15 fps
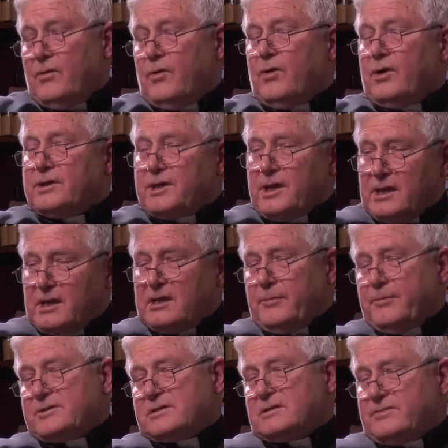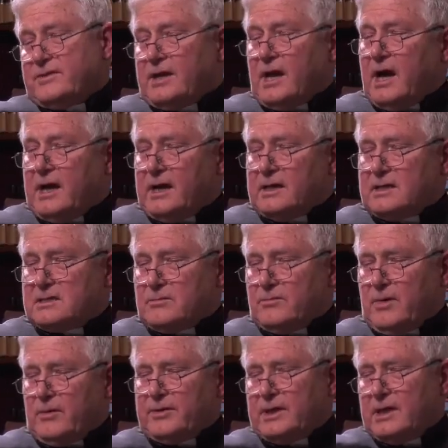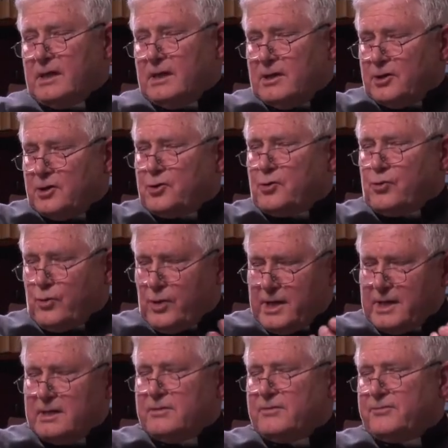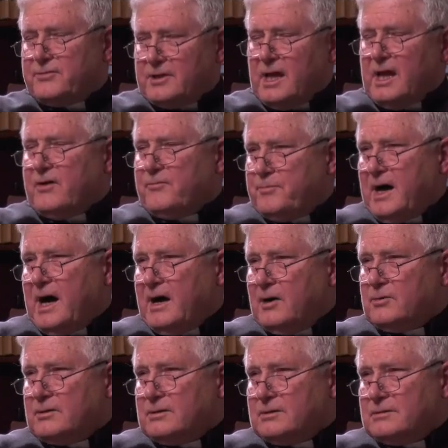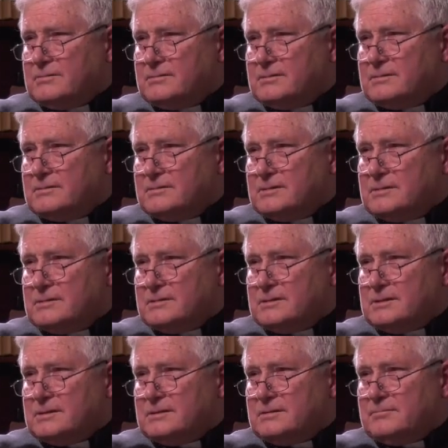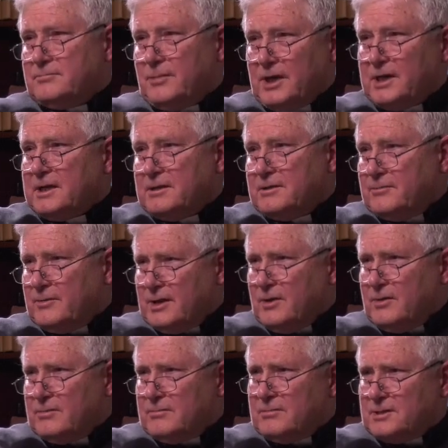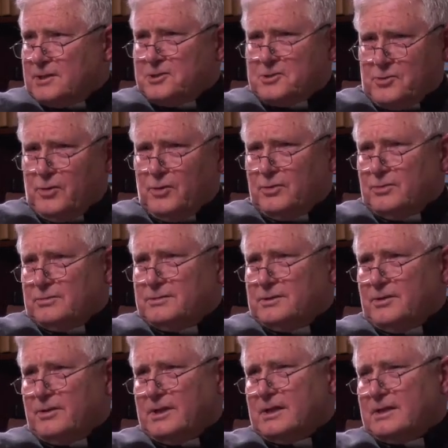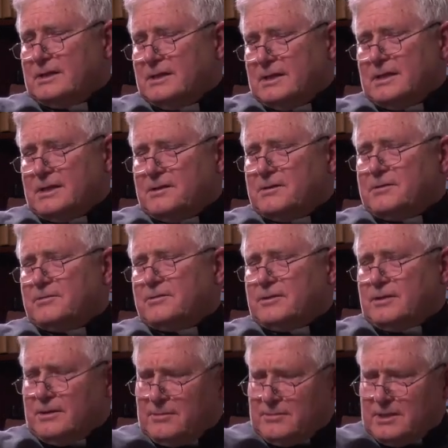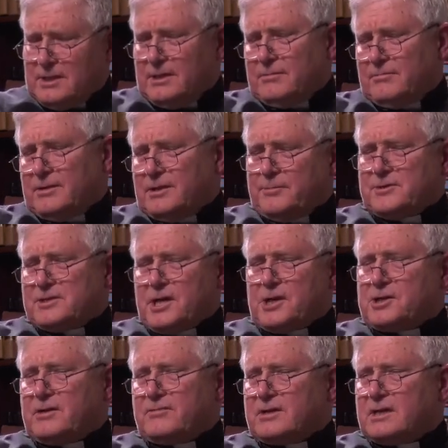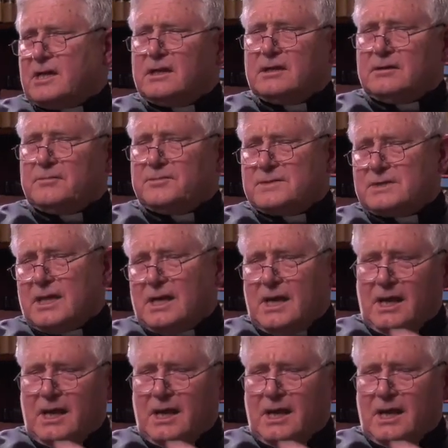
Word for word: Or the concupiscence of the eyes, where we crave to have power, money, you know, control, and all that. The possession of the kingdoms.